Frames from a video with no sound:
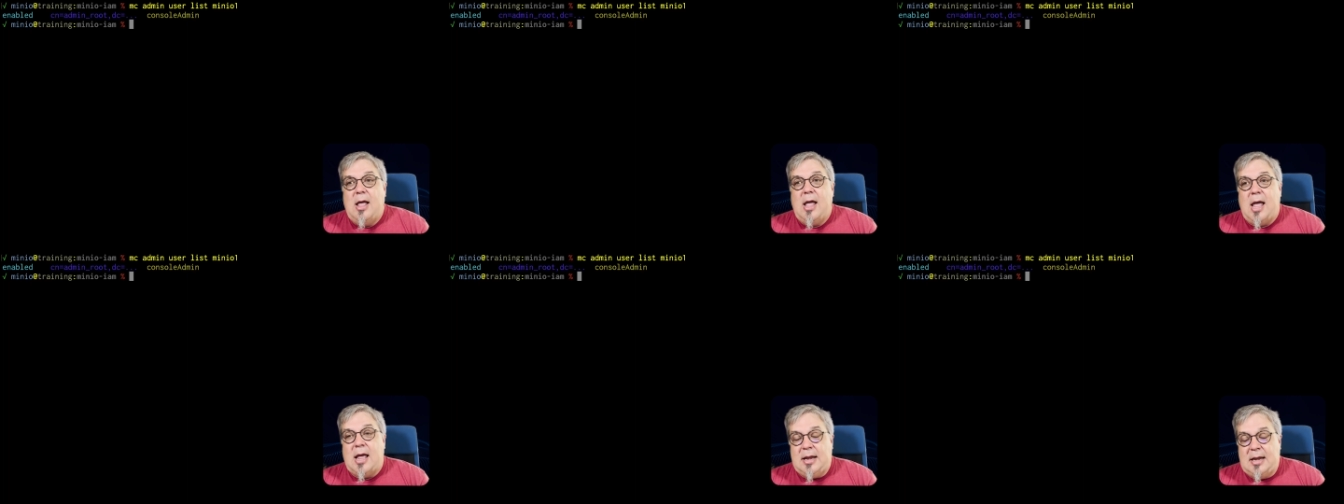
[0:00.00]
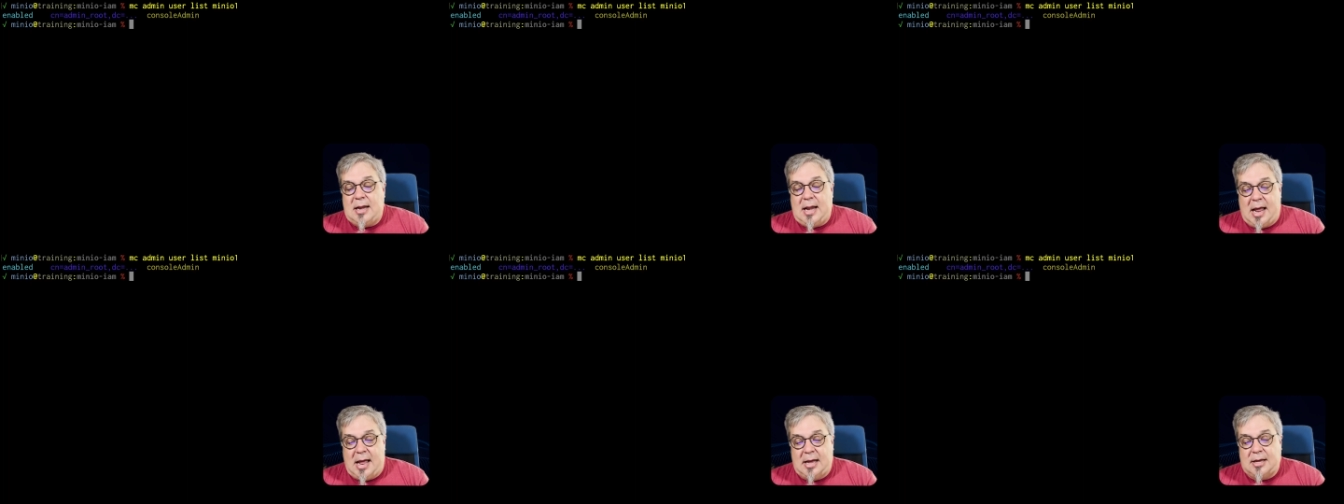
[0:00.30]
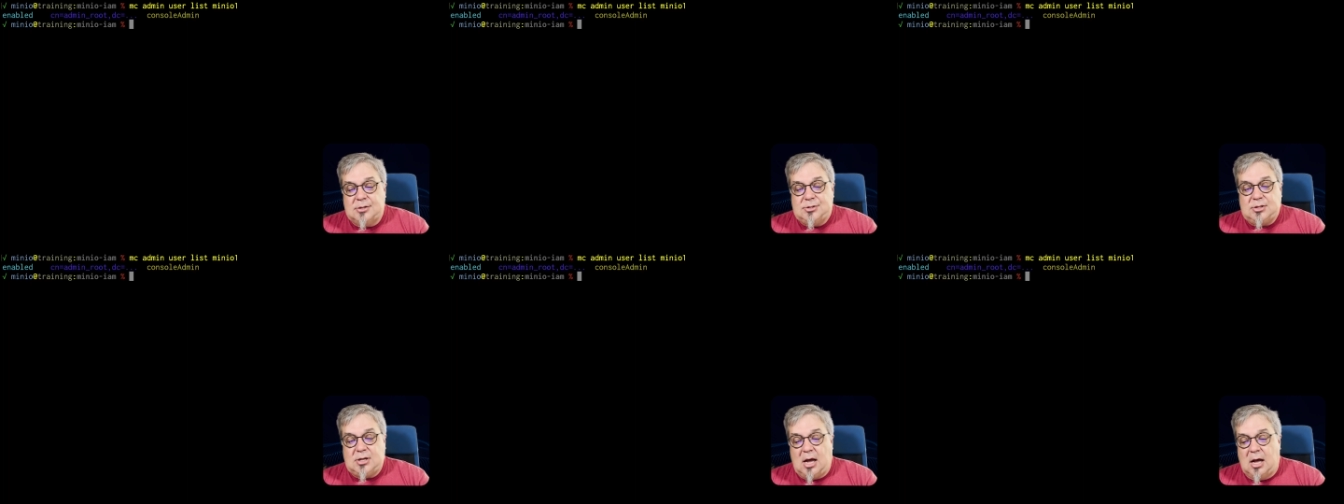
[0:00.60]
and it
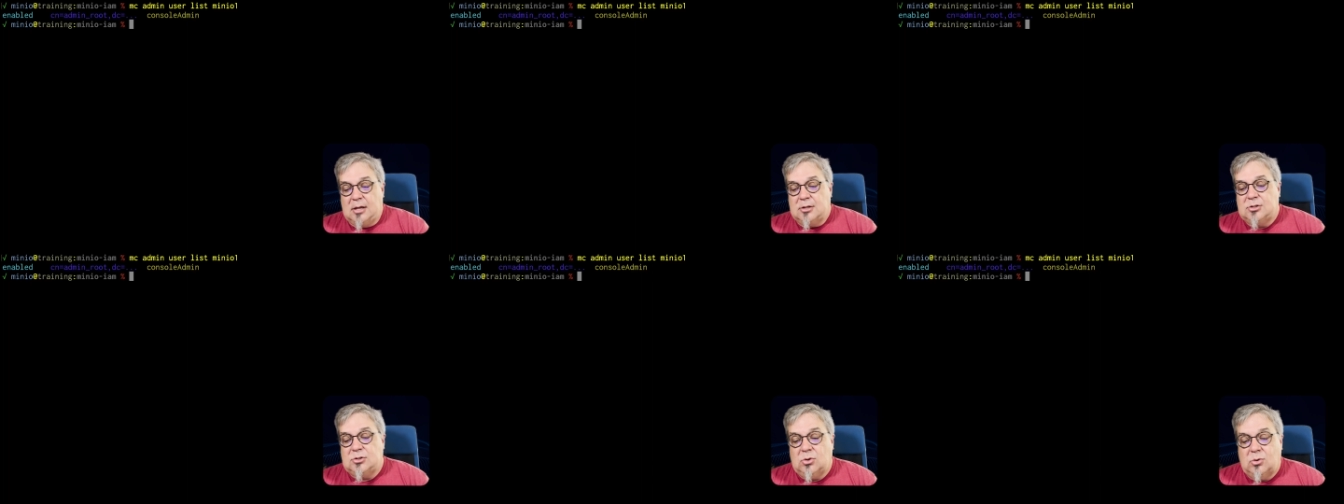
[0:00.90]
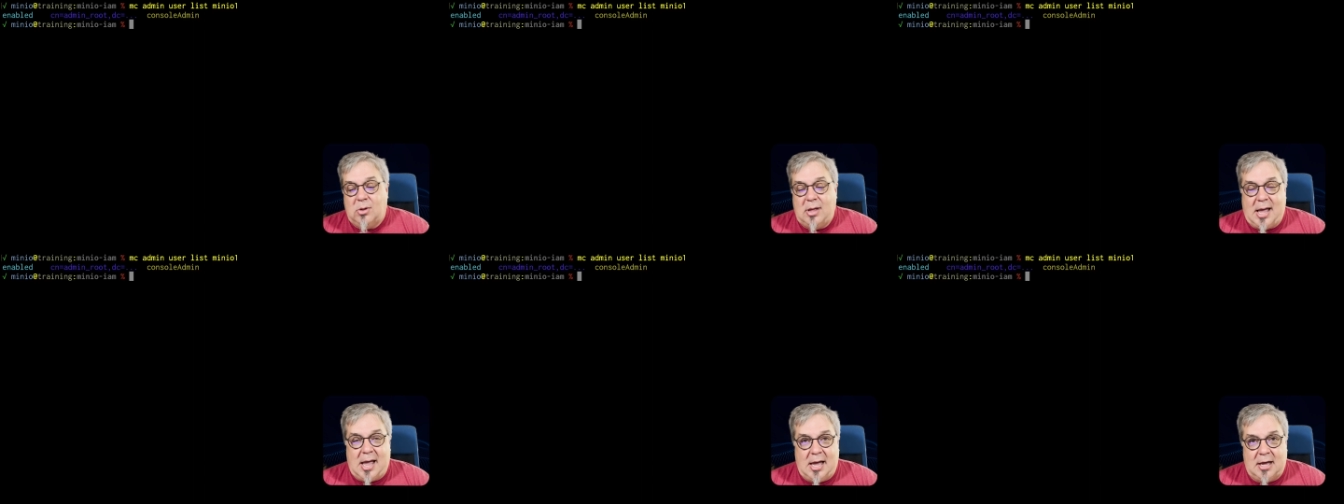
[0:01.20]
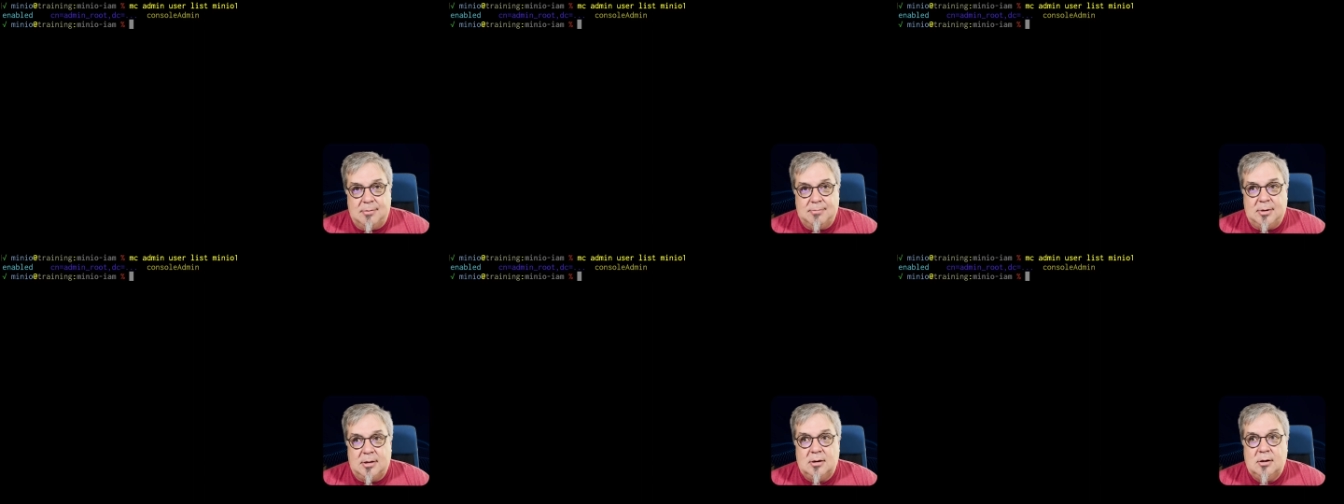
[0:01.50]
has console
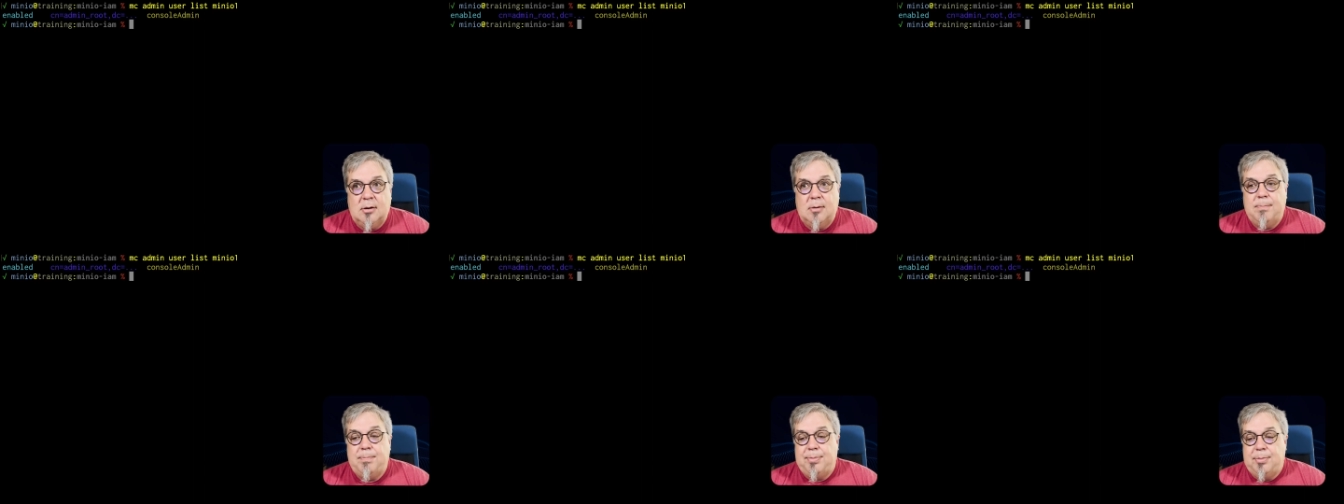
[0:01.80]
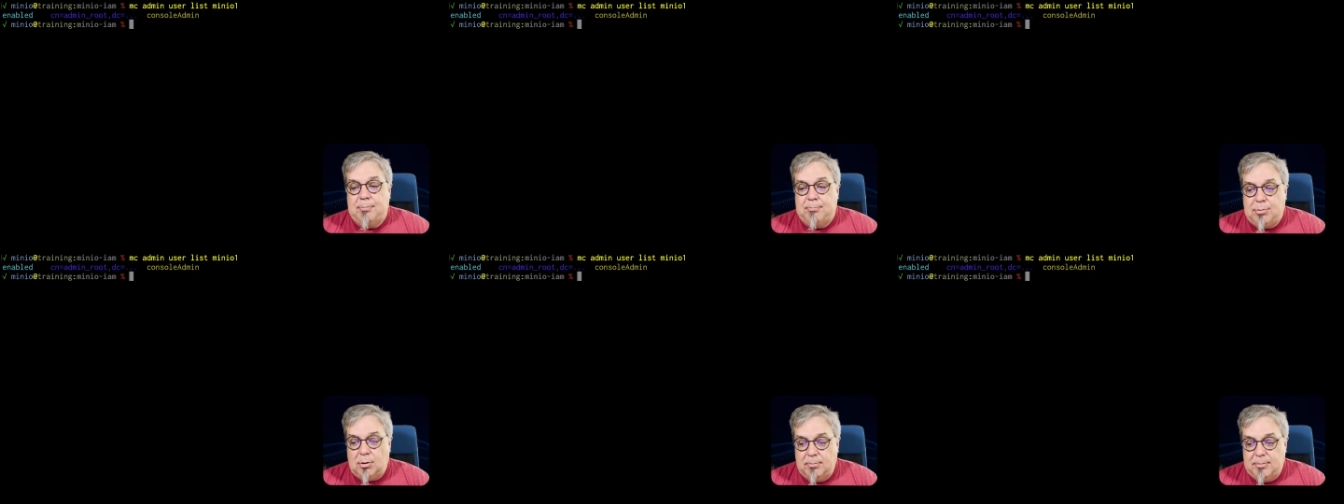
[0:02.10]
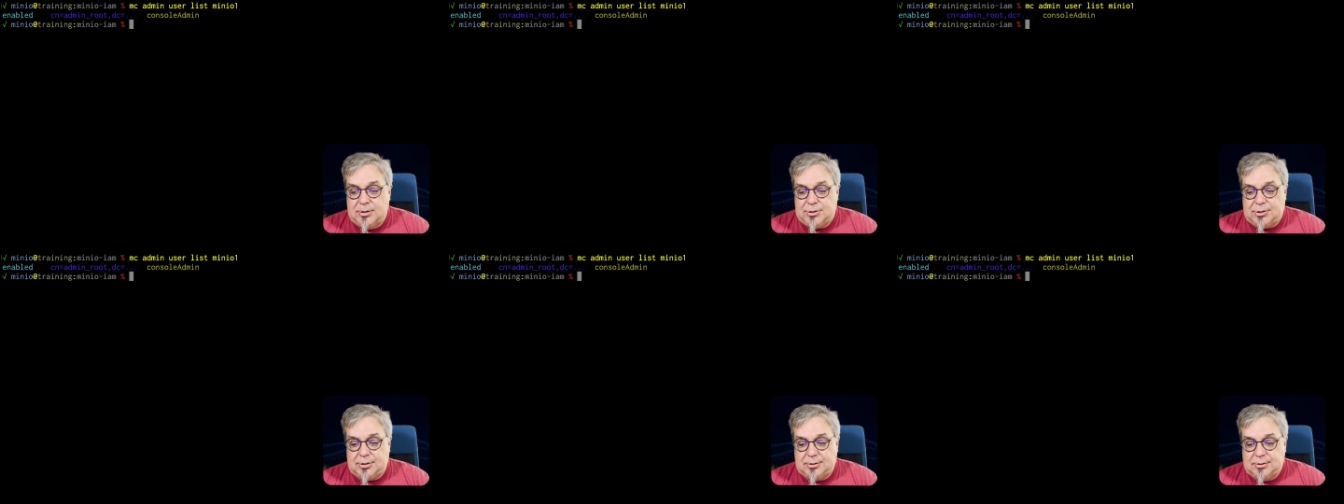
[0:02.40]
admin
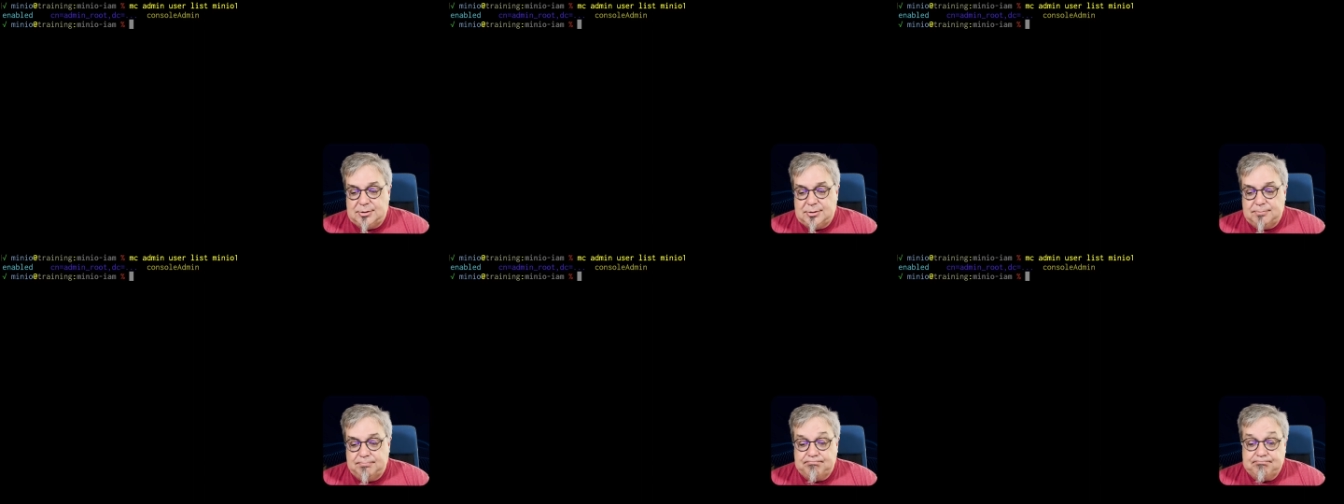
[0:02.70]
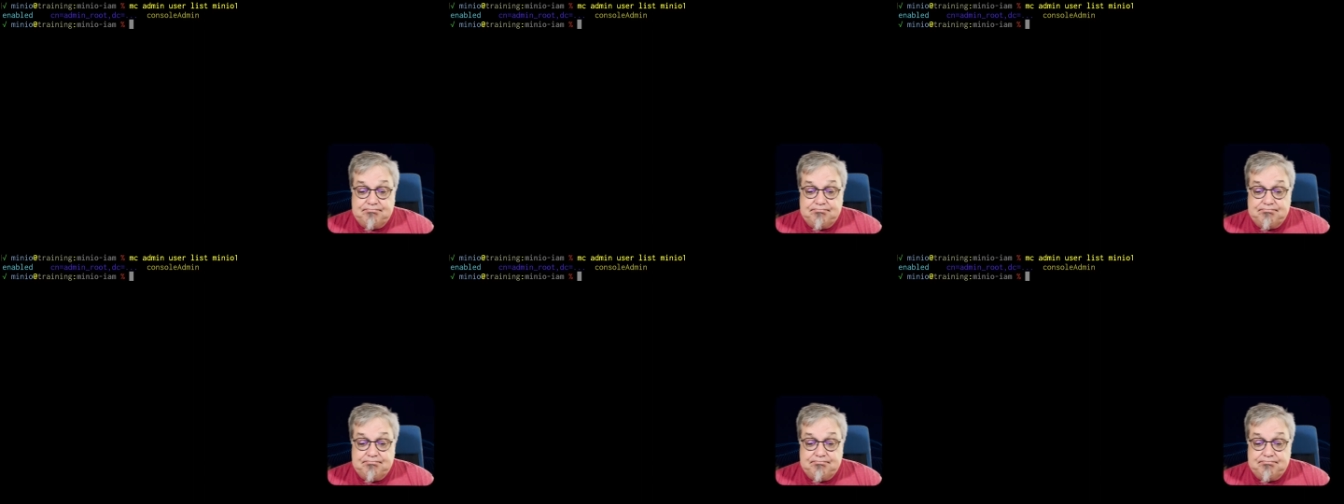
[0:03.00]
permissions.